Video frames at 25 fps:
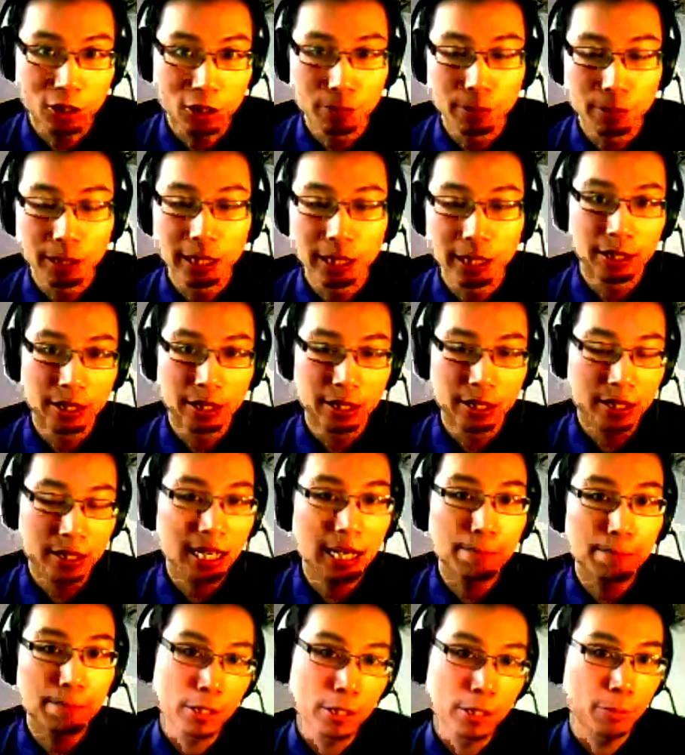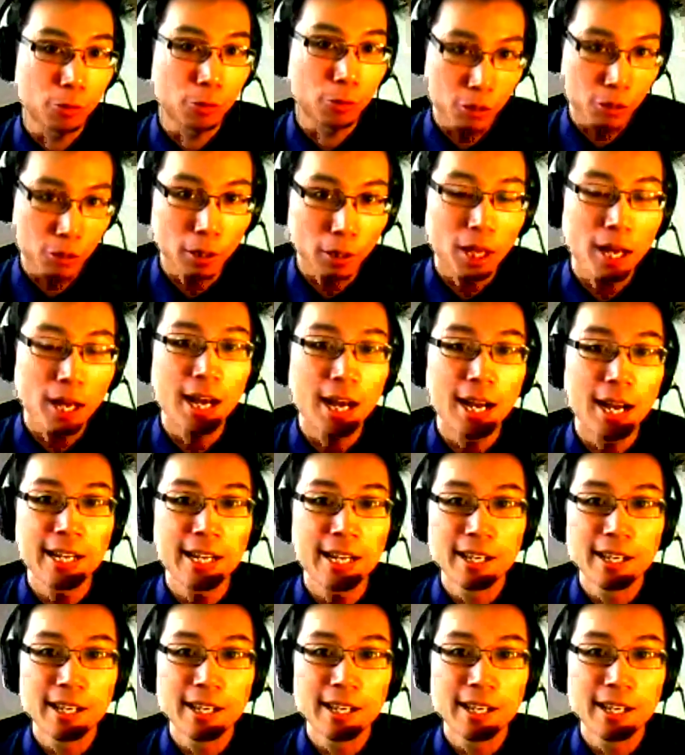But the same principles apply.